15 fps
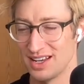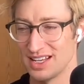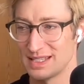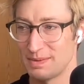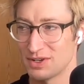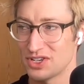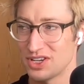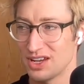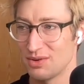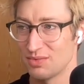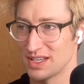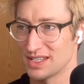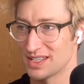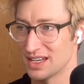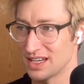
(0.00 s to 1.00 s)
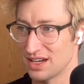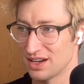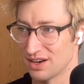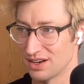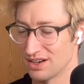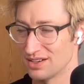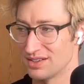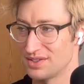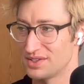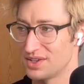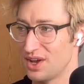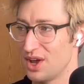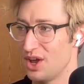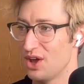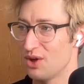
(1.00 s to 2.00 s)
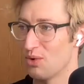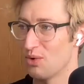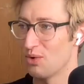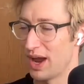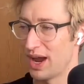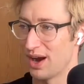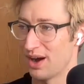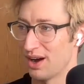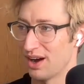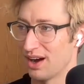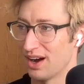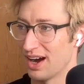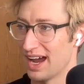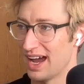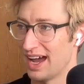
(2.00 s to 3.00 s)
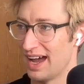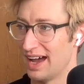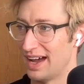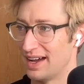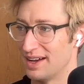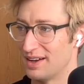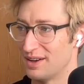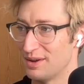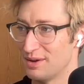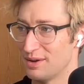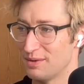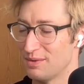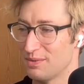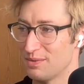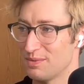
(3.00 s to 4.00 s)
especially in recent years, where uh,